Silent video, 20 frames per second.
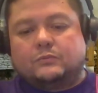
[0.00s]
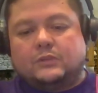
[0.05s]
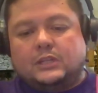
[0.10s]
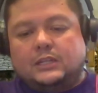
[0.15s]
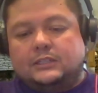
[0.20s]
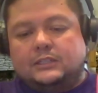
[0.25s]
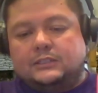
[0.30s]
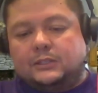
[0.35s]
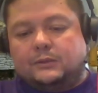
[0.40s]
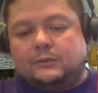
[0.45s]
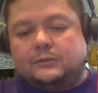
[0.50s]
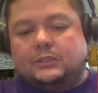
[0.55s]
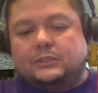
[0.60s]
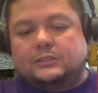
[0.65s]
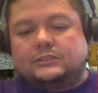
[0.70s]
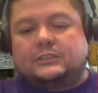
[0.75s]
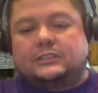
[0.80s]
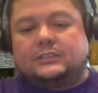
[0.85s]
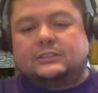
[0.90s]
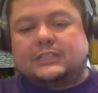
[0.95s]

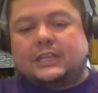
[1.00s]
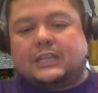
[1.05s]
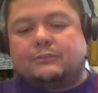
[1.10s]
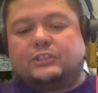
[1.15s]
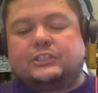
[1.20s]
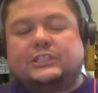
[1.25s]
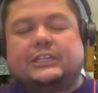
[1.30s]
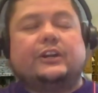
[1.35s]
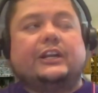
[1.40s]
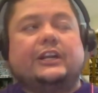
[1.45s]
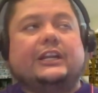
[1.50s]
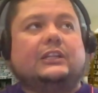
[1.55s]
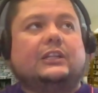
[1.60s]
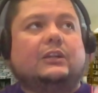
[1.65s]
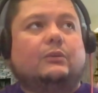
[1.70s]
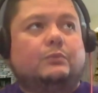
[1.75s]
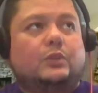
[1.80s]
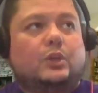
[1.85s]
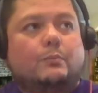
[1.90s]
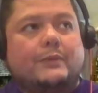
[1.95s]
cybersecurity,
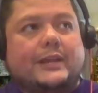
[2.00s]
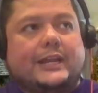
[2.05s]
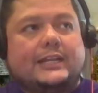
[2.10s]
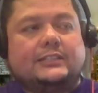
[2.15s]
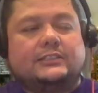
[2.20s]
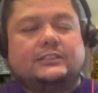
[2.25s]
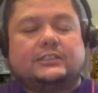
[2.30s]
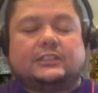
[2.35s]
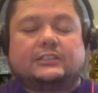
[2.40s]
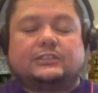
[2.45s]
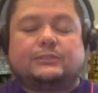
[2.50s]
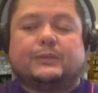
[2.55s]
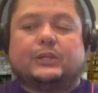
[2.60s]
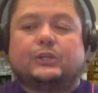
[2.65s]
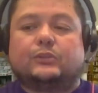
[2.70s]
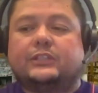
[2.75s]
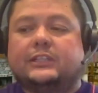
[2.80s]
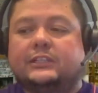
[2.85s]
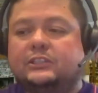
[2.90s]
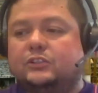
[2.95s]
the domains. It's
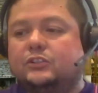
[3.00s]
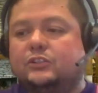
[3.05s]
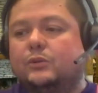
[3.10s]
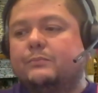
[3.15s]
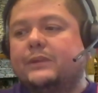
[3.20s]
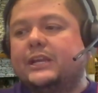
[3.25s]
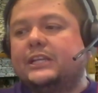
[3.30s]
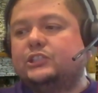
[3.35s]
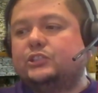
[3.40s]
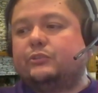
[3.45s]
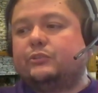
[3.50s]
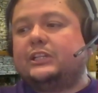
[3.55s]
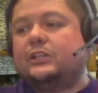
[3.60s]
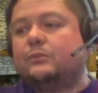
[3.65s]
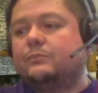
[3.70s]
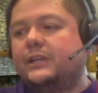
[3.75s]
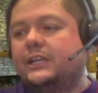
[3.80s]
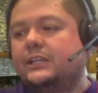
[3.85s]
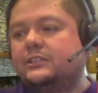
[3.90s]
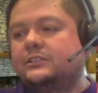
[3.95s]
built into domains, 3
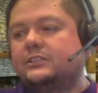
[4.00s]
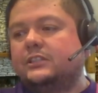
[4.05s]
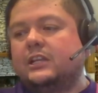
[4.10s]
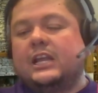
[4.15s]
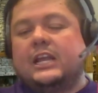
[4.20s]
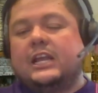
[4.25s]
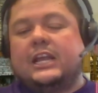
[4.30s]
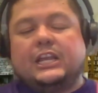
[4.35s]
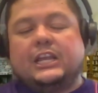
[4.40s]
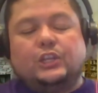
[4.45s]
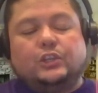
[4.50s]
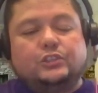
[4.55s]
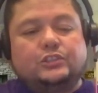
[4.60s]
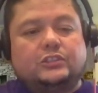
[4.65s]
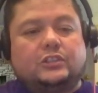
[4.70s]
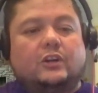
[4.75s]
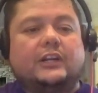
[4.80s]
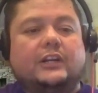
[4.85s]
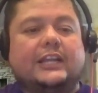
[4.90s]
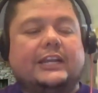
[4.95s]
domains. You
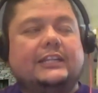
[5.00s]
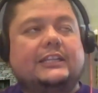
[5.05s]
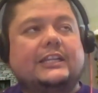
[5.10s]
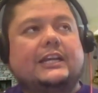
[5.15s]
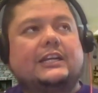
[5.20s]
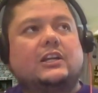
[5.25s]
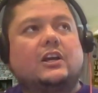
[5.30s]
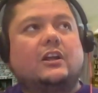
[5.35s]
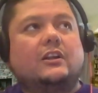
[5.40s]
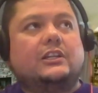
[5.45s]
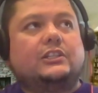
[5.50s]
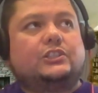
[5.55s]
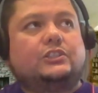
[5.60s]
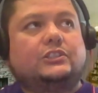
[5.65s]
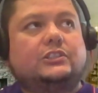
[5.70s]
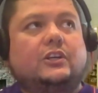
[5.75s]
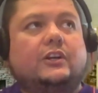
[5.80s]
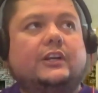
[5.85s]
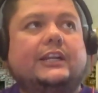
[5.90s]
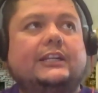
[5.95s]
start getting that knowledge, you
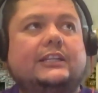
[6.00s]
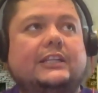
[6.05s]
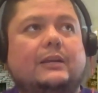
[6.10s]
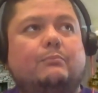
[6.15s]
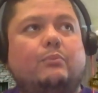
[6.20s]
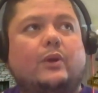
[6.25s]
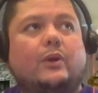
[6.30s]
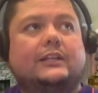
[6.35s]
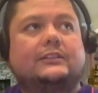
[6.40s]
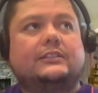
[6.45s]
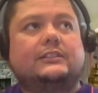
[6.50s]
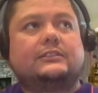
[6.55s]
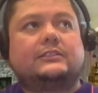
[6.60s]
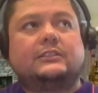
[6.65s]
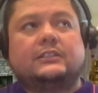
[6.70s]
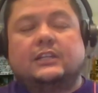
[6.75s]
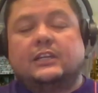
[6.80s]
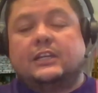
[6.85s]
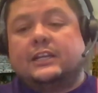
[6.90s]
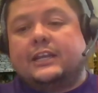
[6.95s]
start getting that practice,
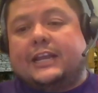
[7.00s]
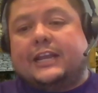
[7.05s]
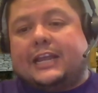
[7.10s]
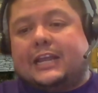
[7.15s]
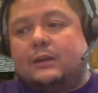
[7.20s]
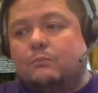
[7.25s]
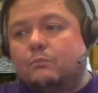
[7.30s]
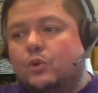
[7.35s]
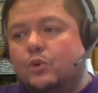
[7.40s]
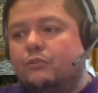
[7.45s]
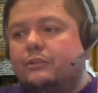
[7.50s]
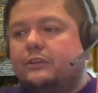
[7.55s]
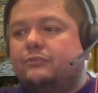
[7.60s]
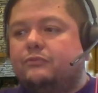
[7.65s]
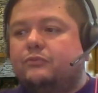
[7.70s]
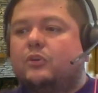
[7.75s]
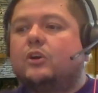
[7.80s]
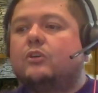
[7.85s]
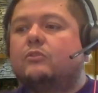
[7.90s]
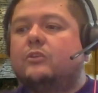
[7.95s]
and move it
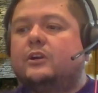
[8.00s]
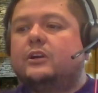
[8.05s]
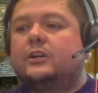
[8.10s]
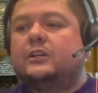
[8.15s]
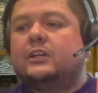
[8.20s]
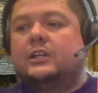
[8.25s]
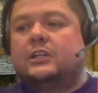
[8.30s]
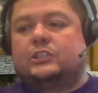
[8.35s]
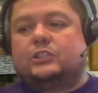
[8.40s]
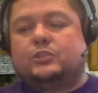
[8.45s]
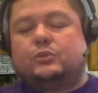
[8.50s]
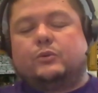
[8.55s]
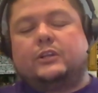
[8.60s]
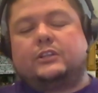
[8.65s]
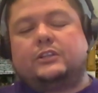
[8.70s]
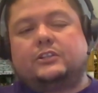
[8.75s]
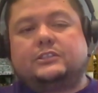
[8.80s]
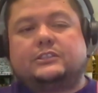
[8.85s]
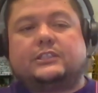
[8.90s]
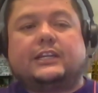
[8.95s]
forward to
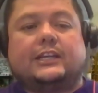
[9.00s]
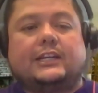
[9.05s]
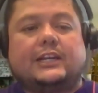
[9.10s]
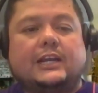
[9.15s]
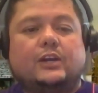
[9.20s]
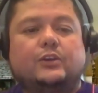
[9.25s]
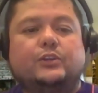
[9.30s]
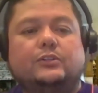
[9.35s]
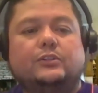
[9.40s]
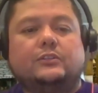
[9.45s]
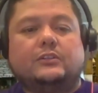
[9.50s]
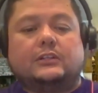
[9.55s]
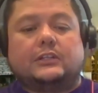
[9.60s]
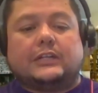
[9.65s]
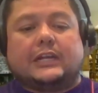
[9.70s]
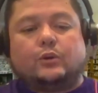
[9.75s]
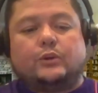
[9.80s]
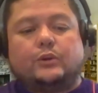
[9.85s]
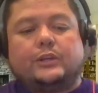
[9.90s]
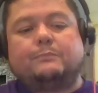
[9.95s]
understand how you
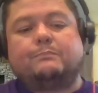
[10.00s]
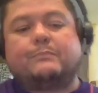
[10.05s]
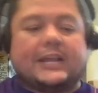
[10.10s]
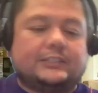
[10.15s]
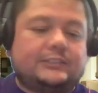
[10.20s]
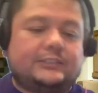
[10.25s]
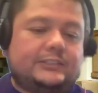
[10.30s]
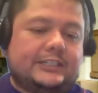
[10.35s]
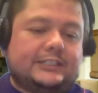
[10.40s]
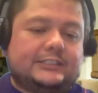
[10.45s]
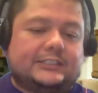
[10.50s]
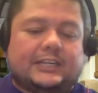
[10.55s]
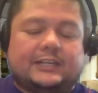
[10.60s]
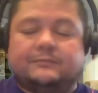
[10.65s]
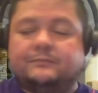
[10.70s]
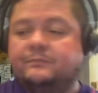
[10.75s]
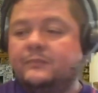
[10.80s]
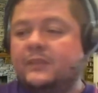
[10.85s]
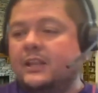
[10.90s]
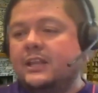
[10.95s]
not only pass the exam,
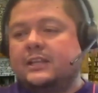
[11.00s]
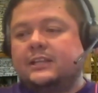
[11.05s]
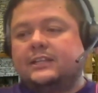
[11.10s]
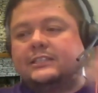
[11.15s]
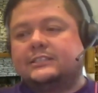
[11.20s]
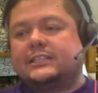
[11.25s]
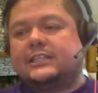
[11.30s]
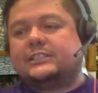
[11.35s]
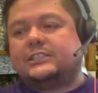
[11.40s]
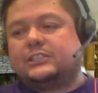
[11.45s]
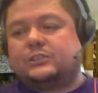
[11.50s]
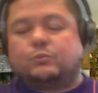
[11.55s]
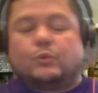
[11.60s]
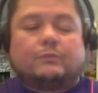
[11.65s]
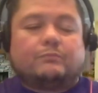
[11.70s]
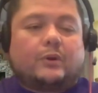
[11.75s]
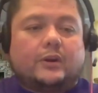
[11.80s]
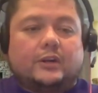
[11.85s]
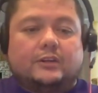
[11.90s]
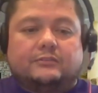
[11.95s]
because that's just one
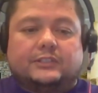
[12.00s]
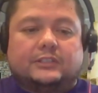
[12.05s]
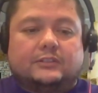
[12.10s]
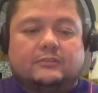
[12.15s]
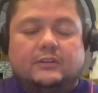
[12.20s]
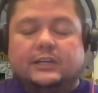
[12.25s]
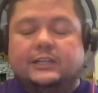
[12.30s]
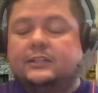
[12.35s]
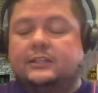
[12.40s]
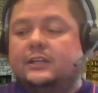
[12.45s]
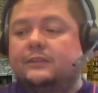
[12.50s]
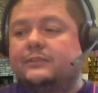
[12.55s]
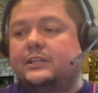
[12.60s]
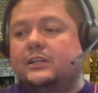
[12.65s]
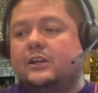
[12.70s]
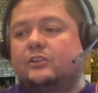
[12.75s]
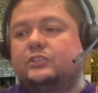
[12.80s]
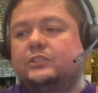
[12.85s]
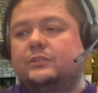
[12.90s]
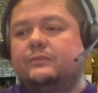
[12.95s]
part of it, right? I mean,
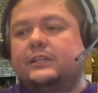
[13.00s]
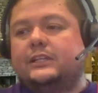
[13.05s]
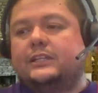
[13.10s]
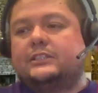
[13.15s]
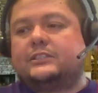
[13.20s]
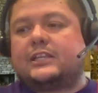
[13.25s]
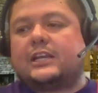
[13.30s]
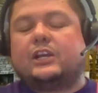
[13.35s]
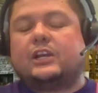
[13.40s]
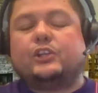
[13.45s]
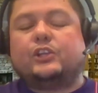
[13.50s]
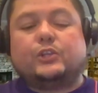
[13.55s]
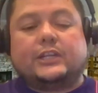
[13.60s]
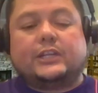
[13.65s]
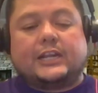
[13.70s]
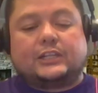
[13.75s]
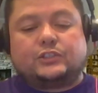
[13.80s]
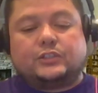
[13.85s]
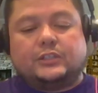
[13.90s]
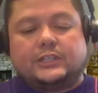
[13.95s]
ultimately, it's how you can
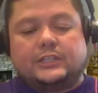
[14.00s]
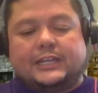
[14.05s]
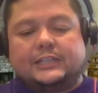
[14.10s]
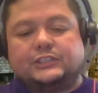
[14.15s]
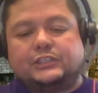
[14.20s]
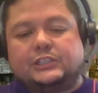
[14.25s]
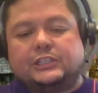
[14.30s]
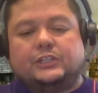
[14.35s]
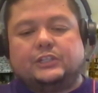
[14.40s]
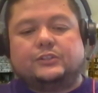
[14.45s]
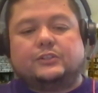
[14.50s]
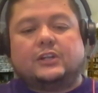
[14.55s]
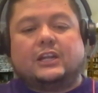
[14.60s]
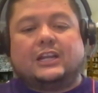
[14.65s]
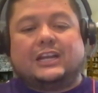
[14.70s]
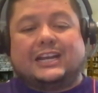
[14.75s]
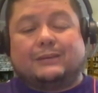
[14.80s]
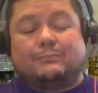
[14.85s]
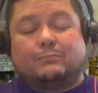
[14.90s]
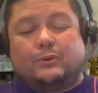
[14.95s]
actually execute
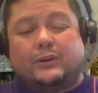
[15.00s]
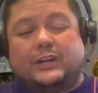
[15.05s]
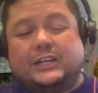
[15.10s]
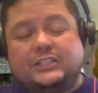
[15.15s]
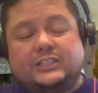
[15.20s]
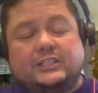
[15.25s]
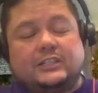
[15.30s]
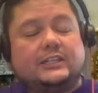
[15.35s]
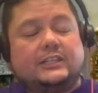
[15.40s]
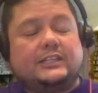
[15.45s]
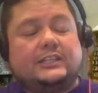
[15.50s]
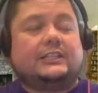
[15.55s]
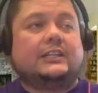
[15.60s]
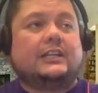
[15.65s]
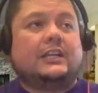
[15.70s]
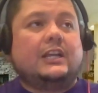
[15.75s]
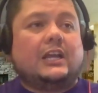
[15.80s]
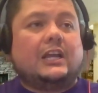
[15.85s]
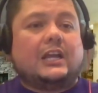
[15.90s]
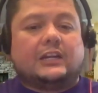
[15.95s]
operationally
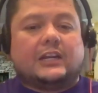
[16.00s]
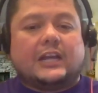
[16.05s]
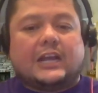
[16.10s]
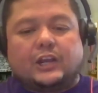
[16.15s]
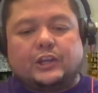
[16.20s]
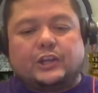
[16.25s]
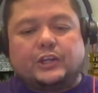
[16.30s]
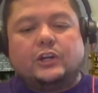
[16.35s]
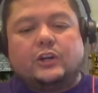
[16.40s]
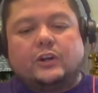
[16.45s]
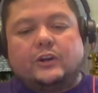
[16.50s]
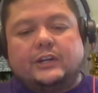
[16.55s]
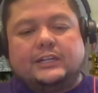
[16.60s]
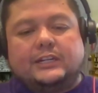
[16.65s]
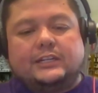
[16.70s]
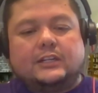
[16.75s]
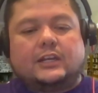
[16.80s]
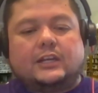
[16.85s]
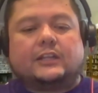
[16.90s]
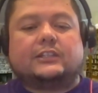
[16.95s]
on how you're
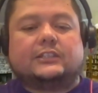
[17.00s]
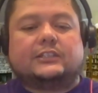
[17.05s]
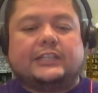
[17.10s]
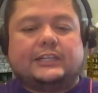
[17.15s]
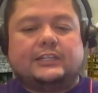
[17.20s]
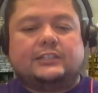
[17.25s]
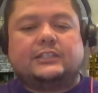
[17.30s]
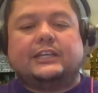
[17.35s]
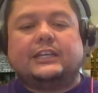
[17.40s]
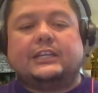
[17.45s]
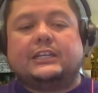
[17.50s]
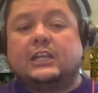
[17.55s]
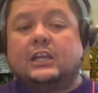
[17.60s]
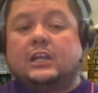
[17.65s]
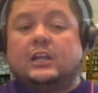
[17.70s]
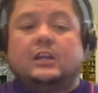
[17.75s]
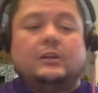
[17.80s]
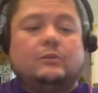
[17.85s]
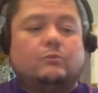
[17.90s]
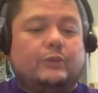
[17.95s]
learning on a day-to-day,
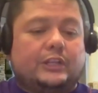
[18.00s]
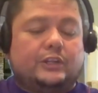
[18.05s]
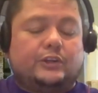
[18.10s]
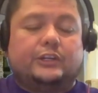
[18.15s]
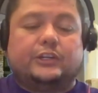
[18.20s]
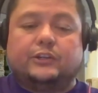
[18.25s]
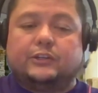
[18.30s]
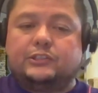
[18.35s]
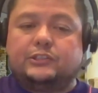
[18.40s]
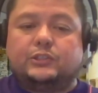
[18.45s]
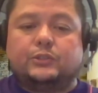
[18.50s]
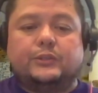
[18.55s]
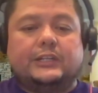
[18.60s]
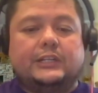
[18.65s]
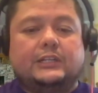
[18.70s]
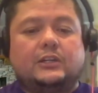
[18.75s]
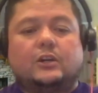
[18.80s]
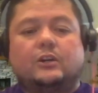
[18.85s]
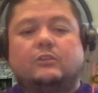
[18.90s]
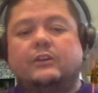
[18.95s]
whether you're a
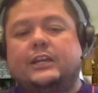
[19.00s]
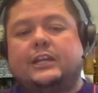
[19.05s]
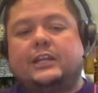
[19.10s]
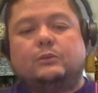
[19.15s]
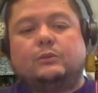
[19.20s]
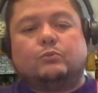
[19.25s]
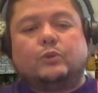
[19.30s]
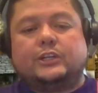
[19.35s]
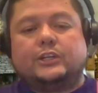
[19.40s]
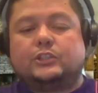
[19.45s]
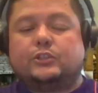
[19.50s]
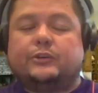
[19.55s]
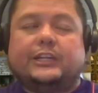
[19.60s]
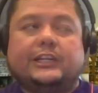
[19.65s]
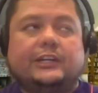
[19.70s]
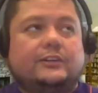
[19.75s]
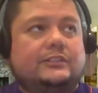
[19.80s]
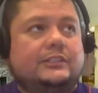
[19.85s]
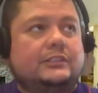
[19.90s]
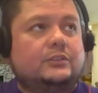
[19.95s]
student already 1 to 3
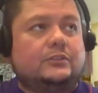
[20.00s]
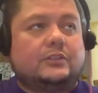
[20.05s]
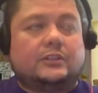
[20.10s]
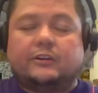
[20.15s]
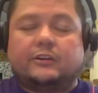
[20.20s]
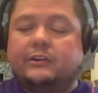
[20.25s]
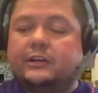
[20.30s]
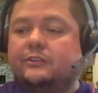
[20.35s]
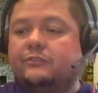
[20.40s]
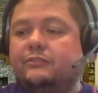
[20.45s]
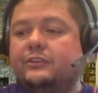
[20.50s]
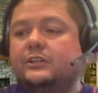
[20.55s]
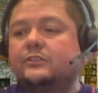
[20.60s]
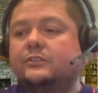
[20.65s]
years into the career field.